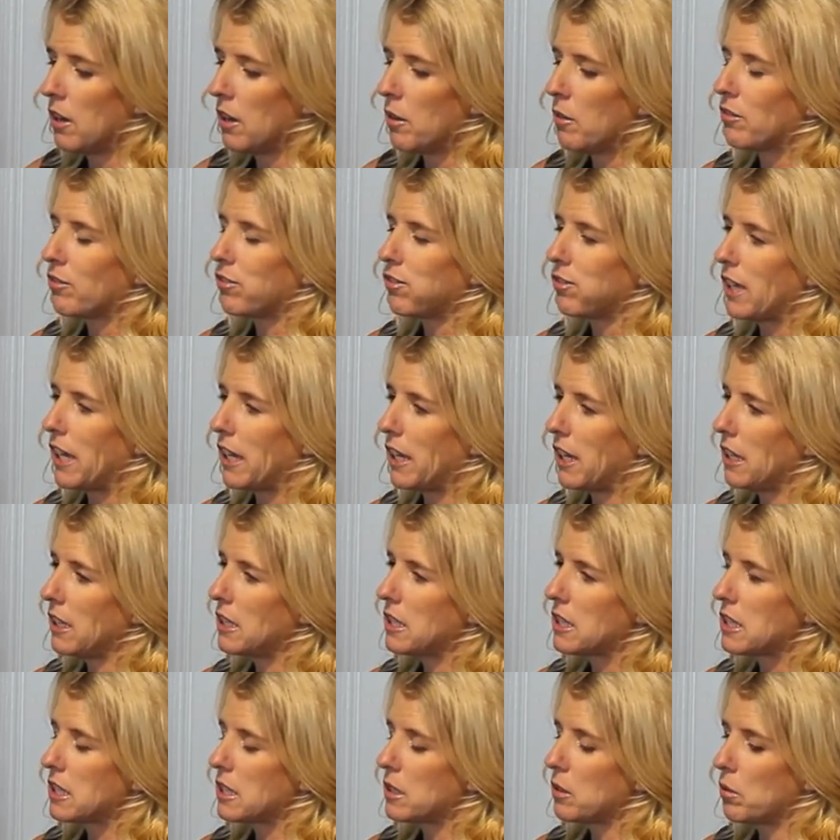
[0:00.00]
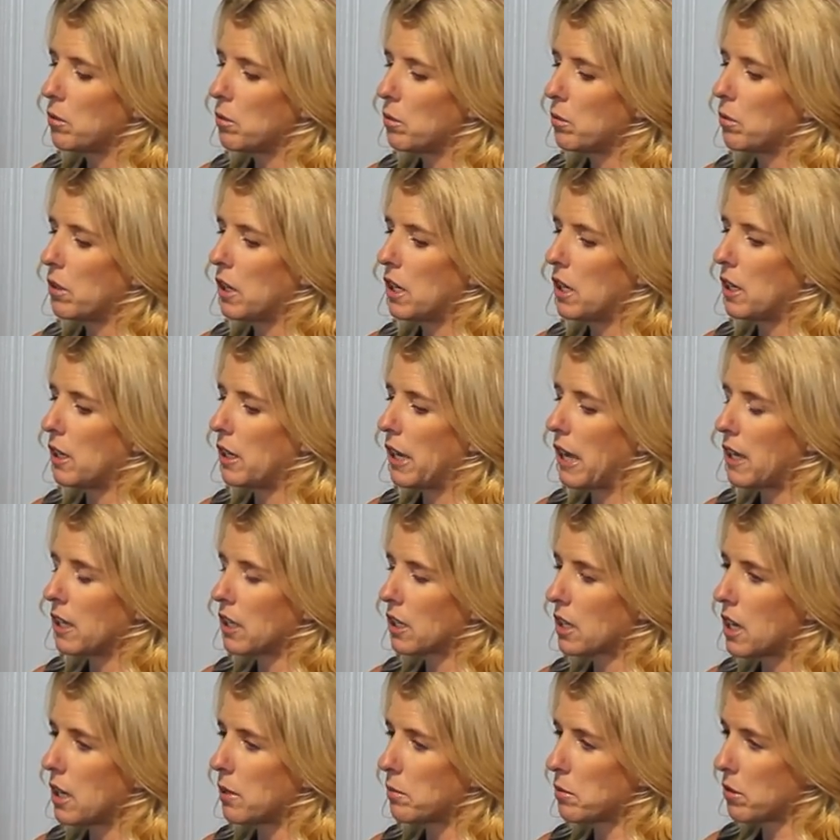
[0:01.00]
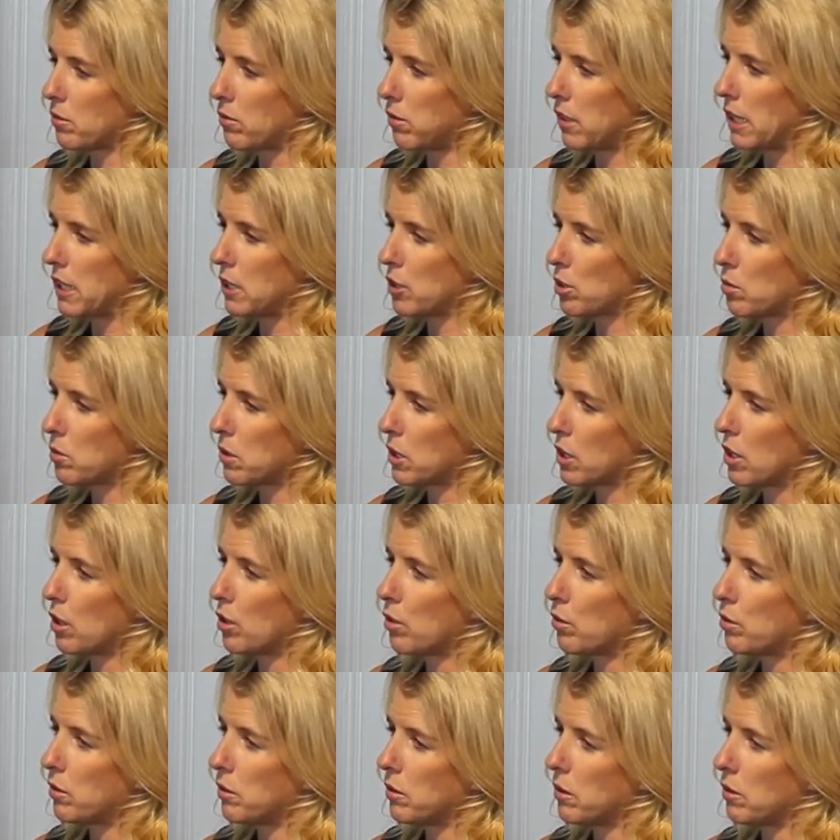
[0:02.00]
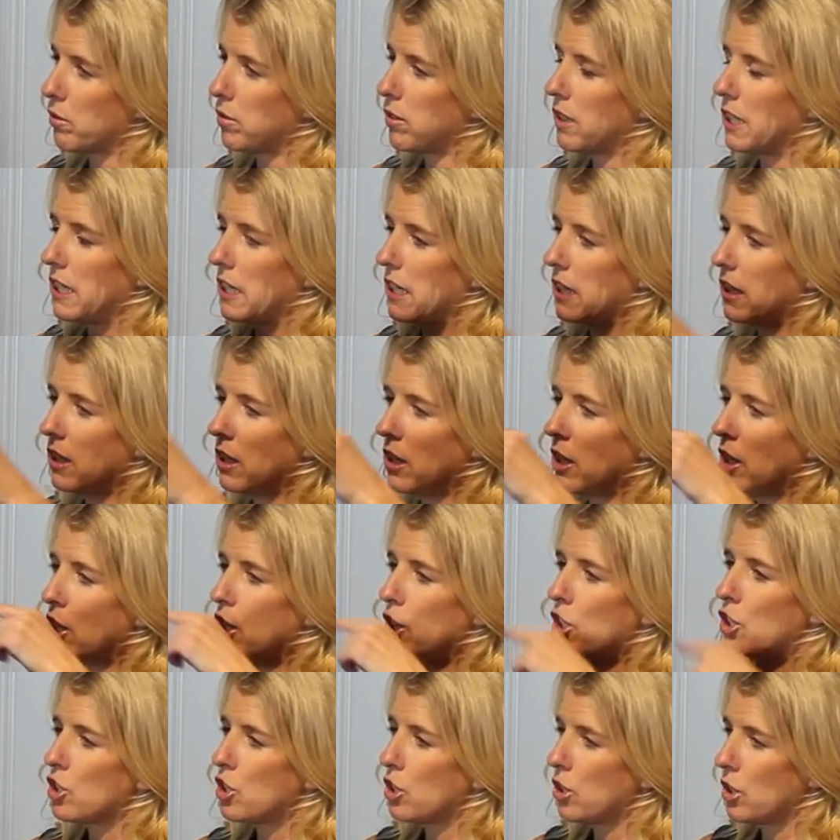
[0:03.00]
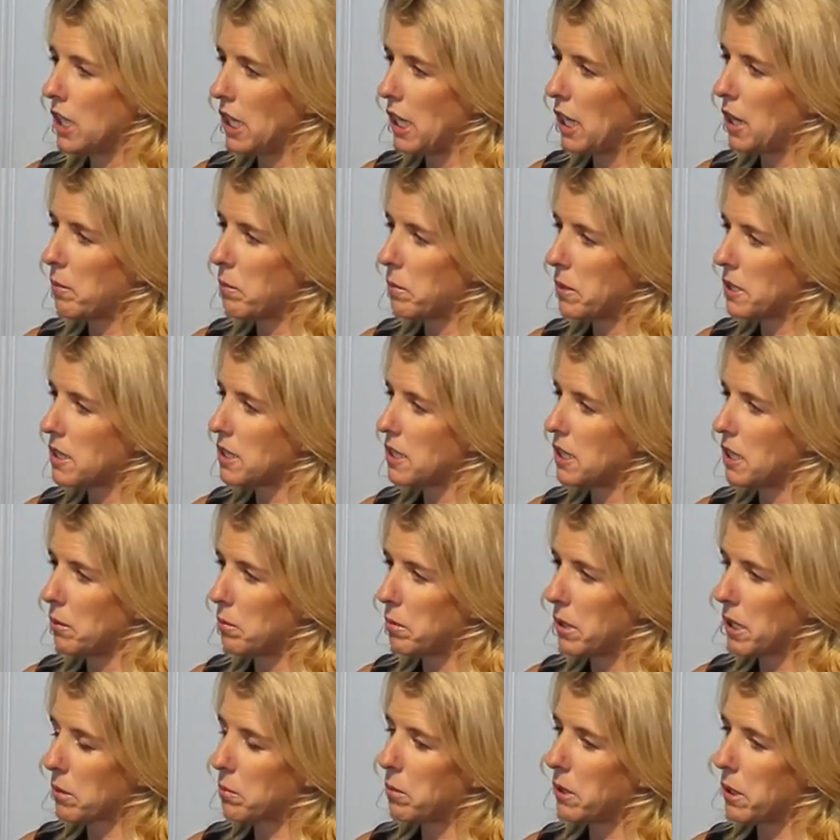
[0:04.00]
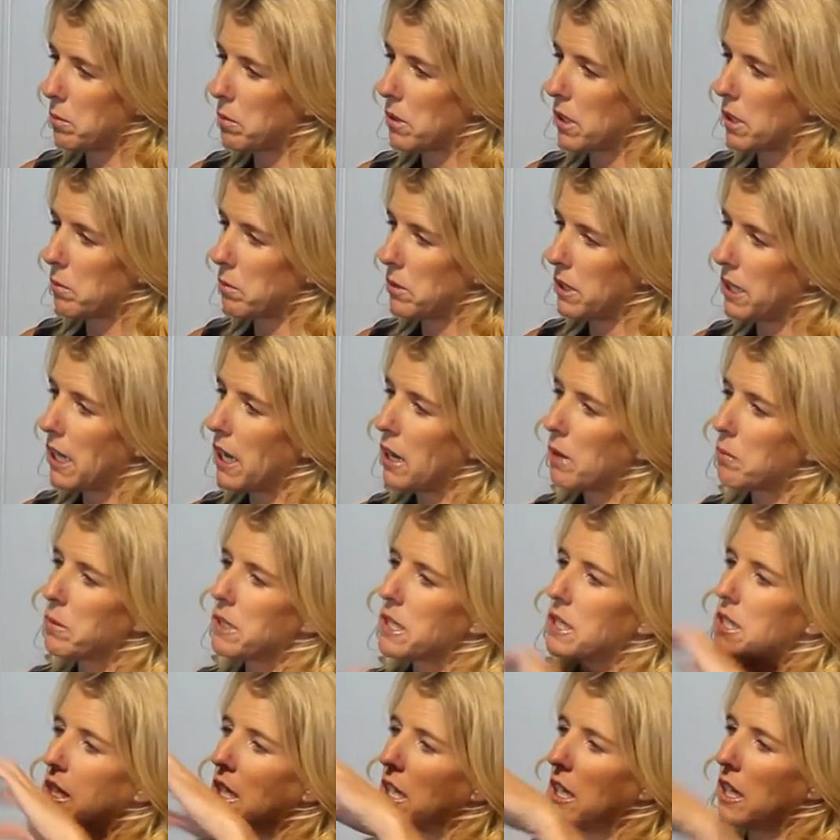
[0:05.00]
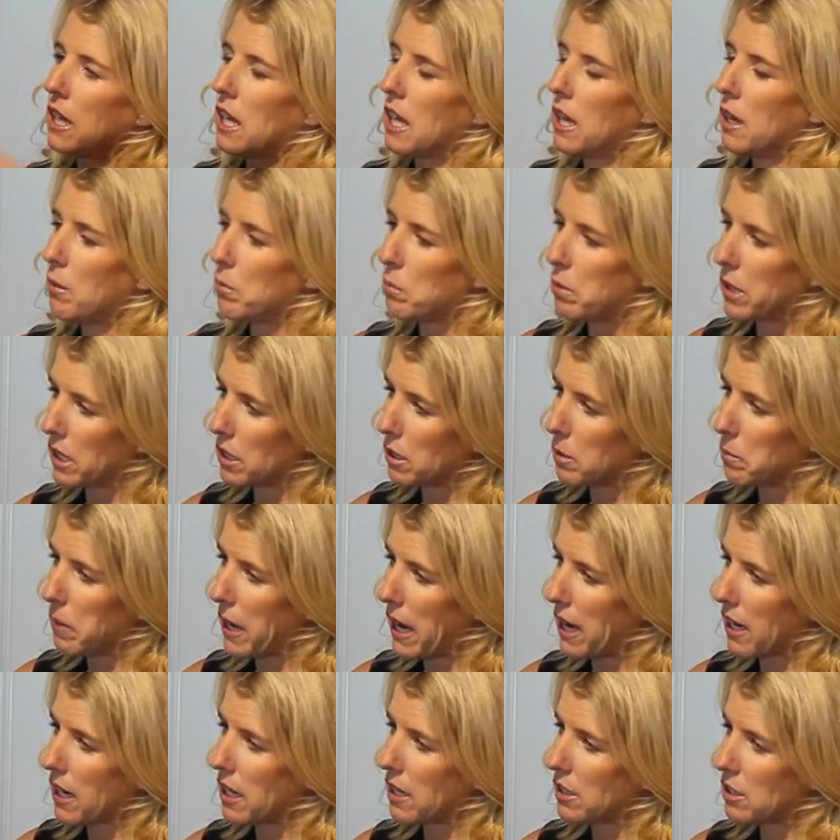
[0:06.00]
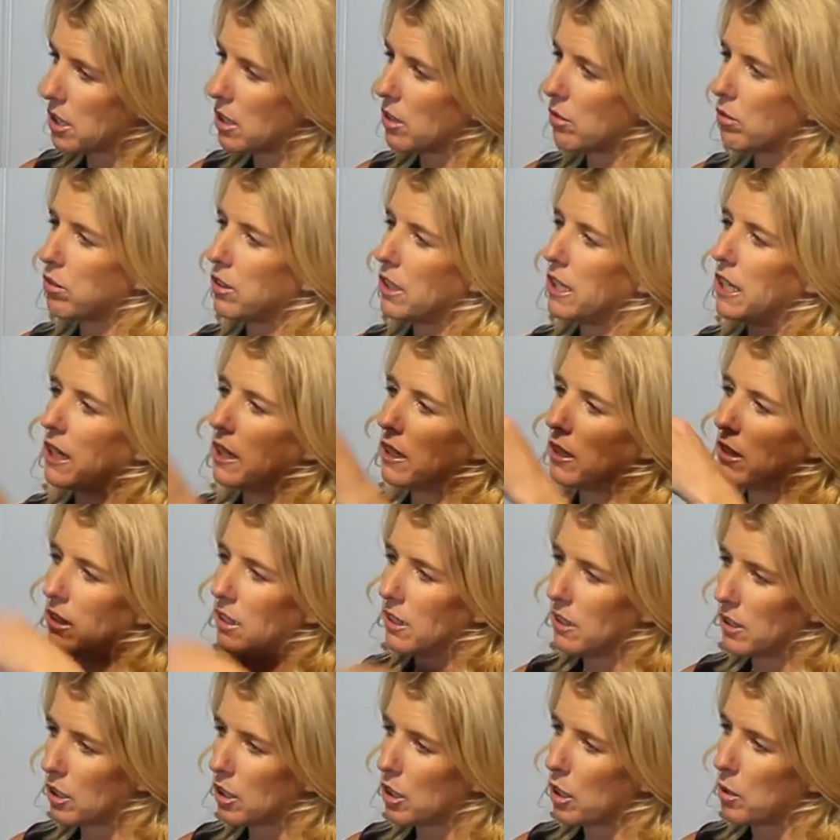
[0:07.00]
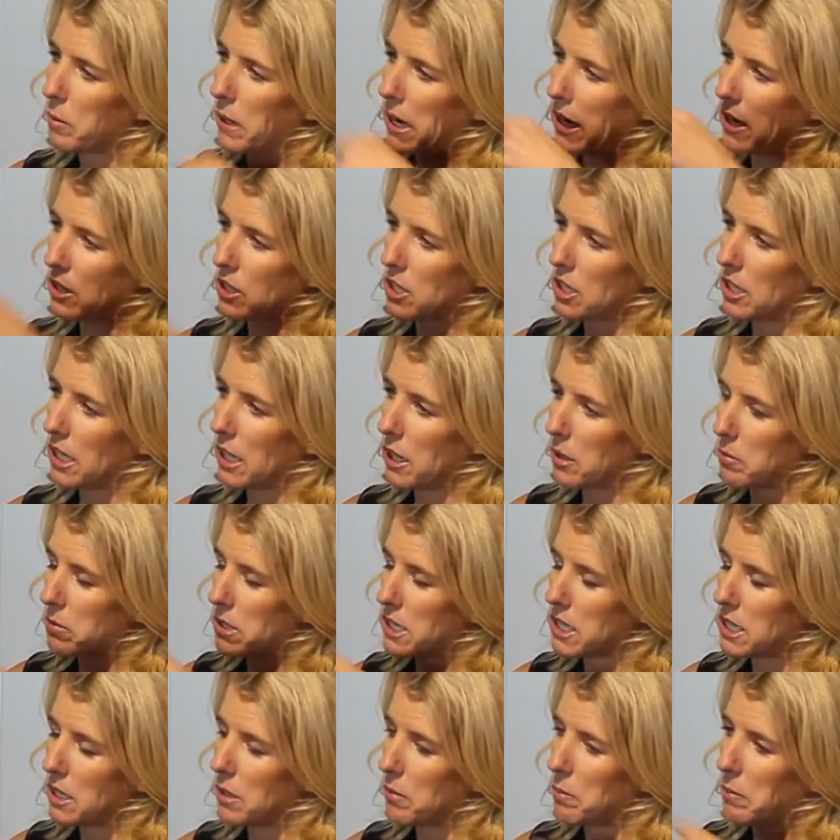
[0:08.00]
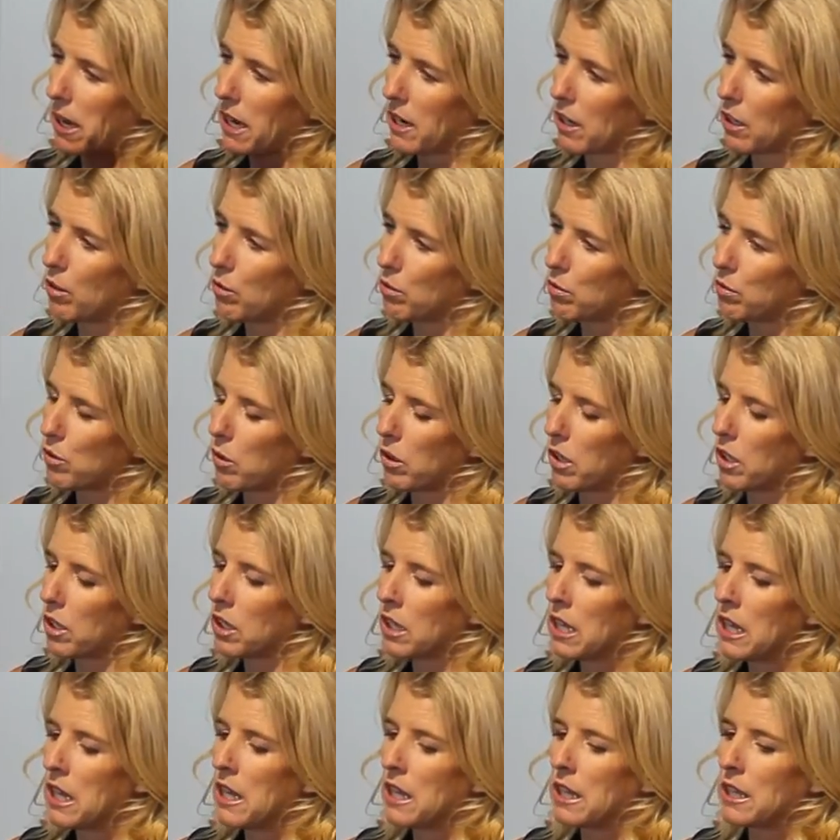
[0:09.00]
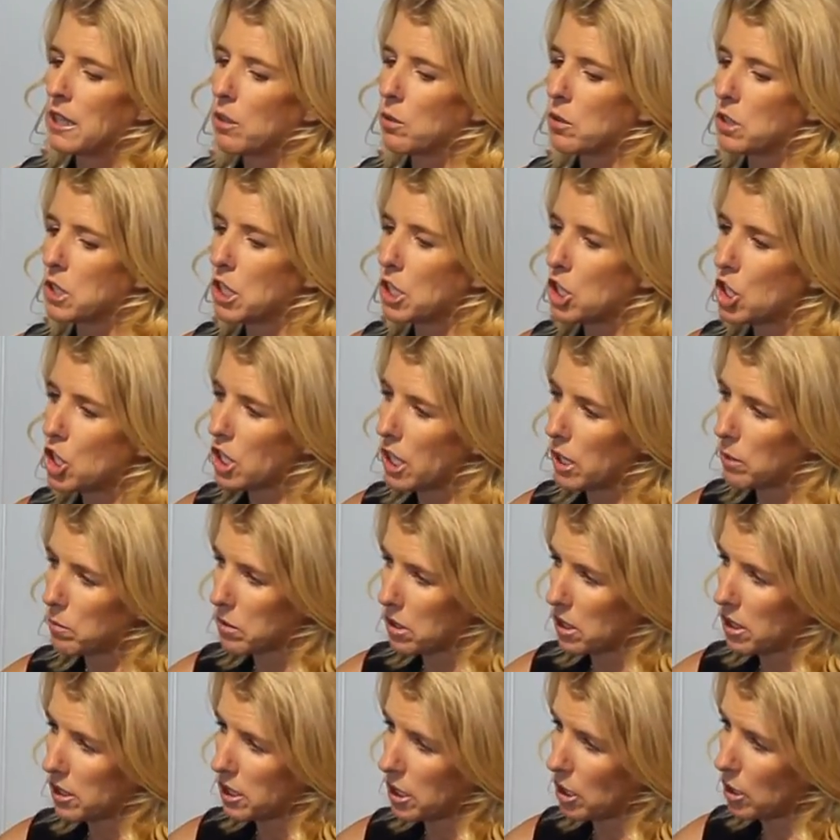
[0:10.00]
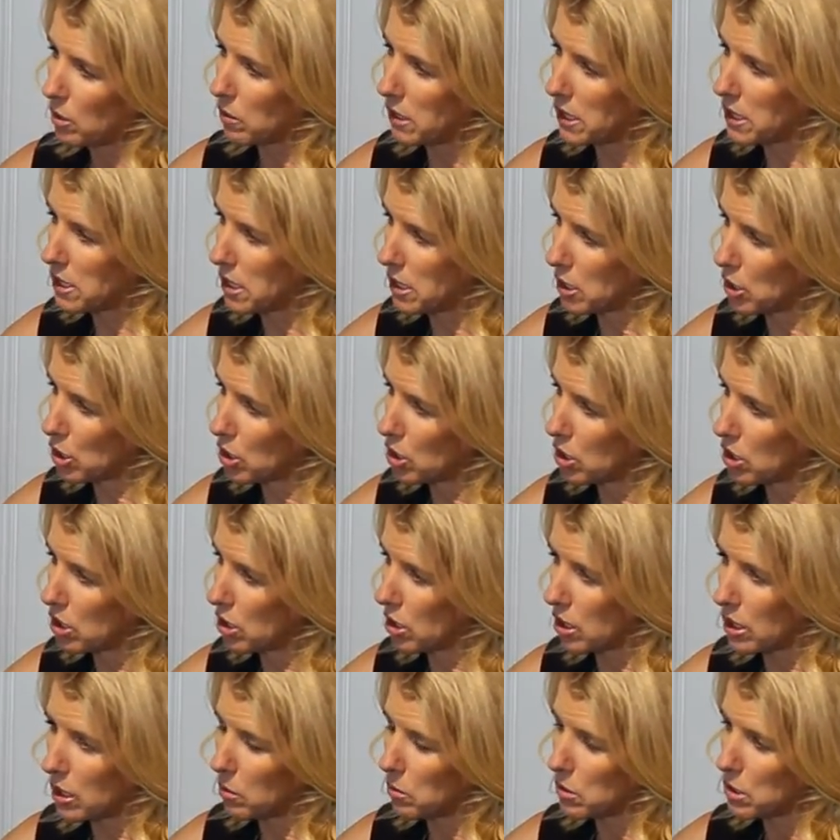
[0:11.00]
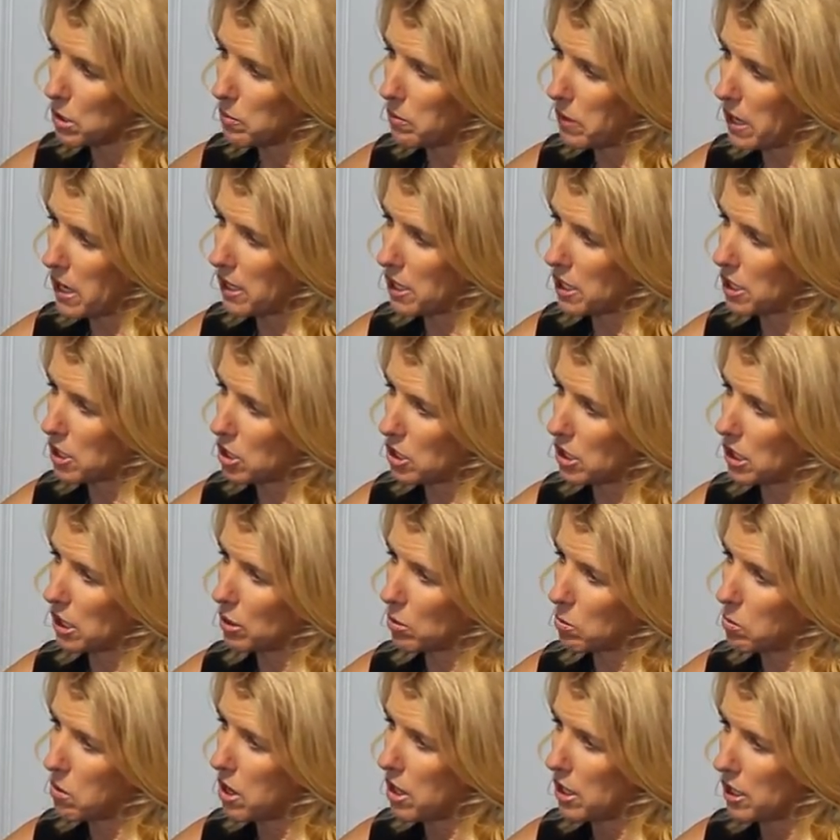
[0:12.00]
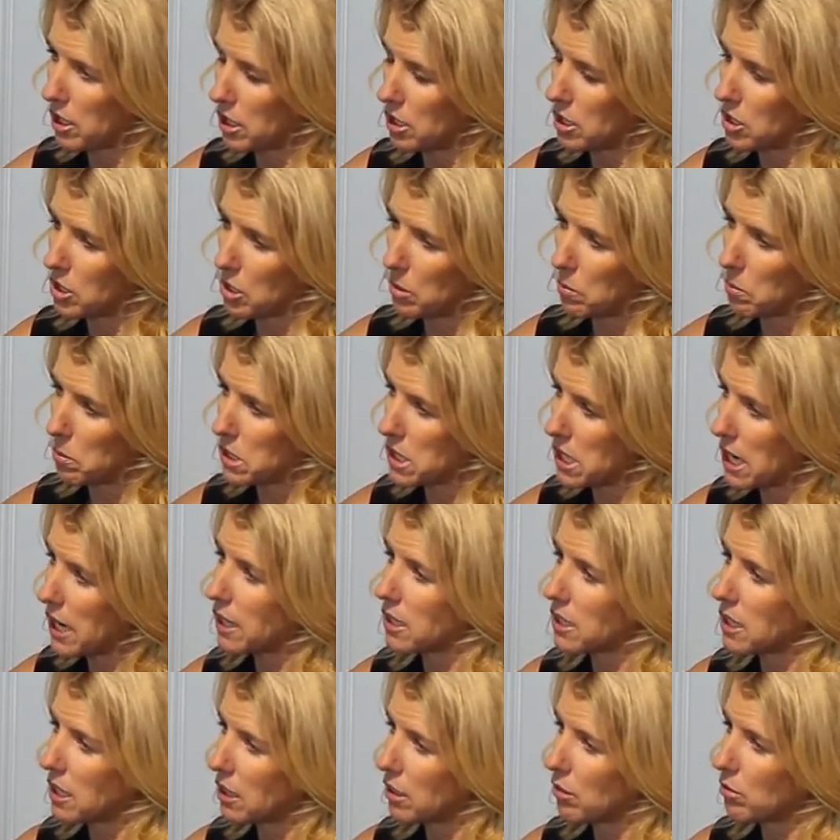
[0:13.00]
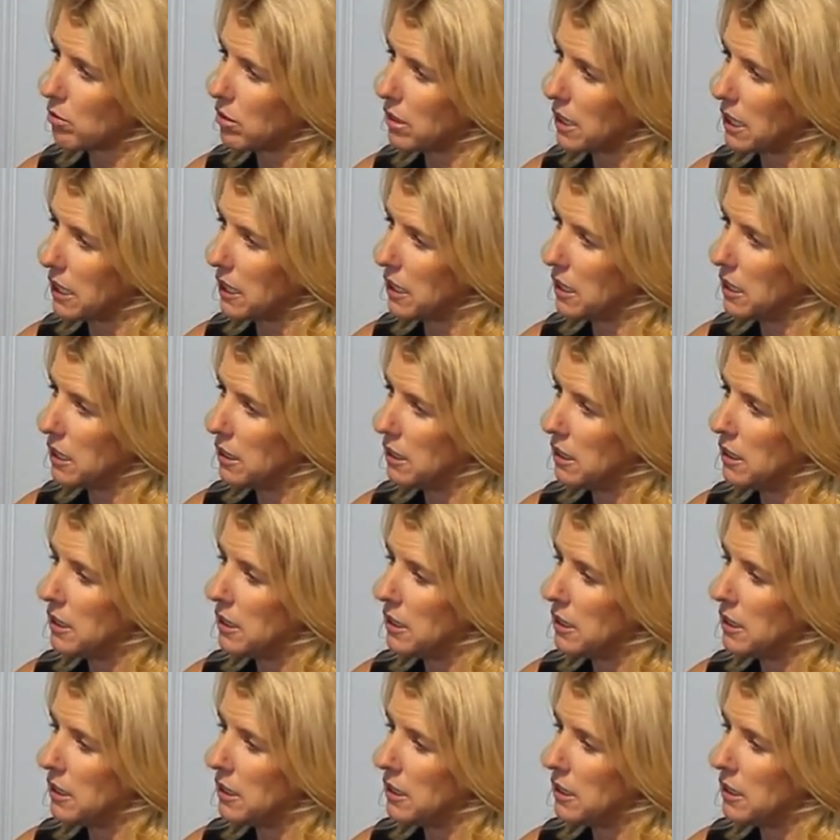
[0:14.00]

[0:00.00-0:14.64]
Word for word: Flights, uh, helicopter flights, would go from the fleet to the embassy, pick people up in the embassy, bring them back out to the fleet, go back to the embassy, and back and forth. There was a ship called the USS Kirk that was monitoring the waters and protecting the fleet